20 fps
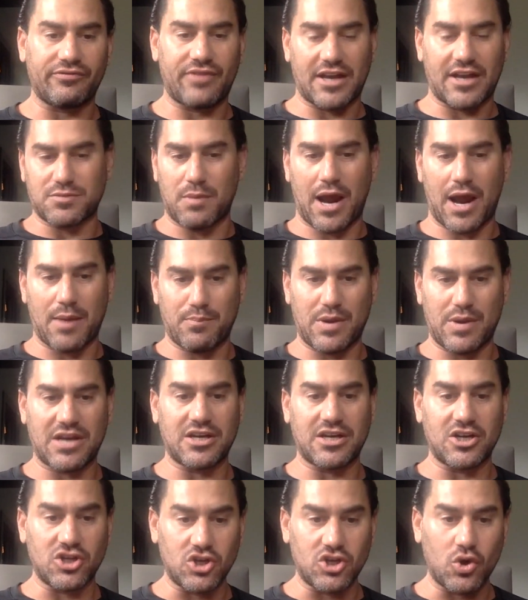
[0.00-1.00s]
That's my
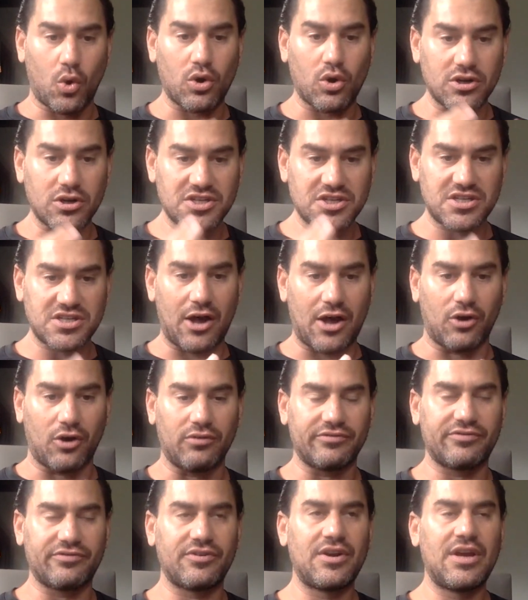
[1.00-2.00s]
opinion, yourself.